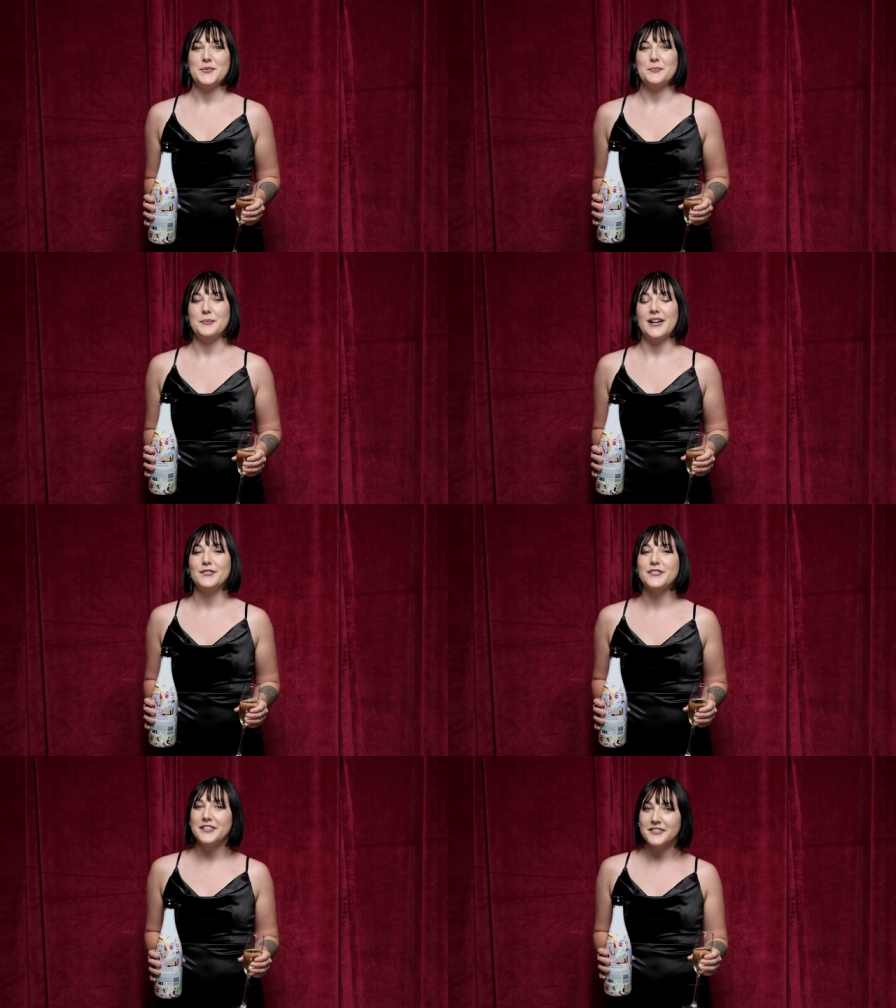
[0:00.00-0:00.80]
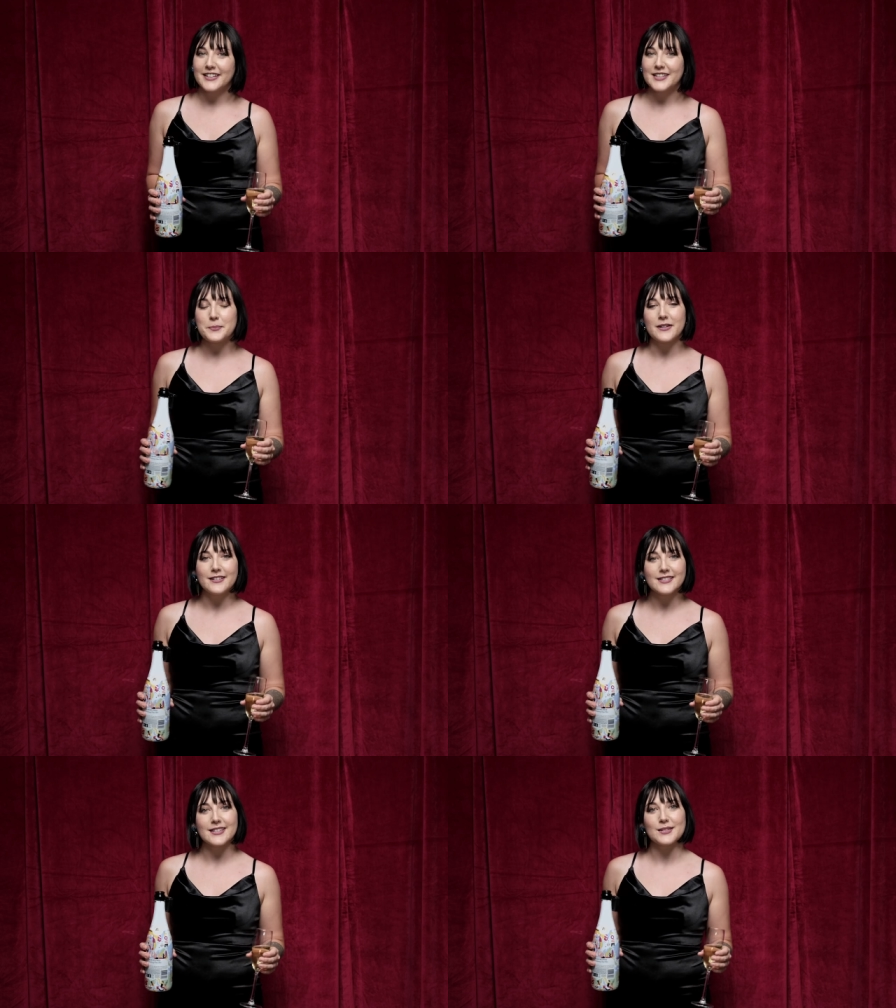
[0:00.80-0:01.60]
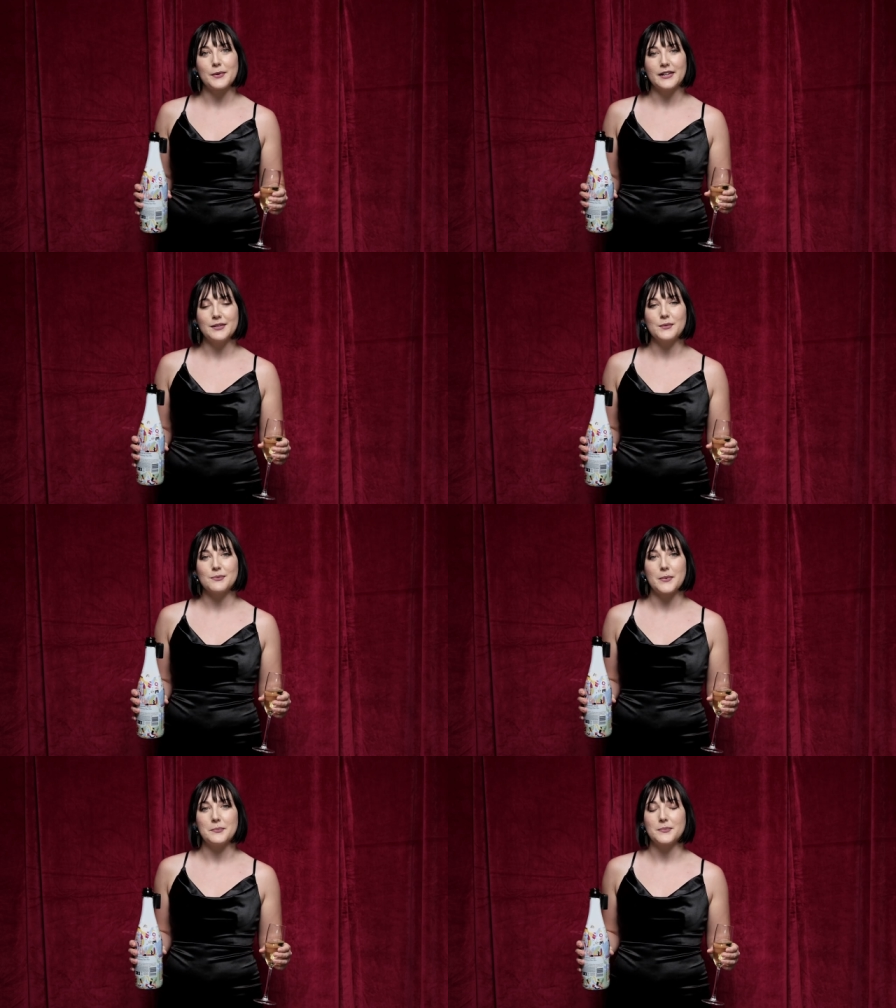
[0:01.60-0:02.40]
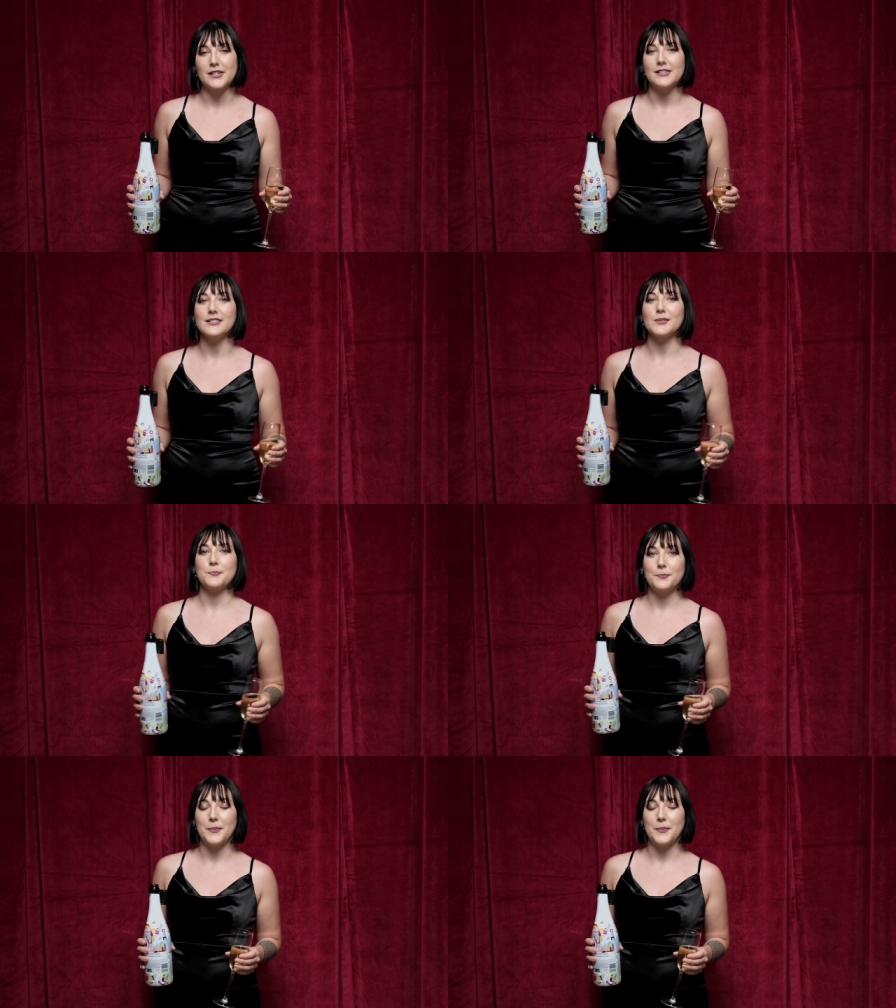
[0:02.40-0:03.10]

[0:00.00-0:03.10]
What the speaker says: My favorite experience is working with Bombshells.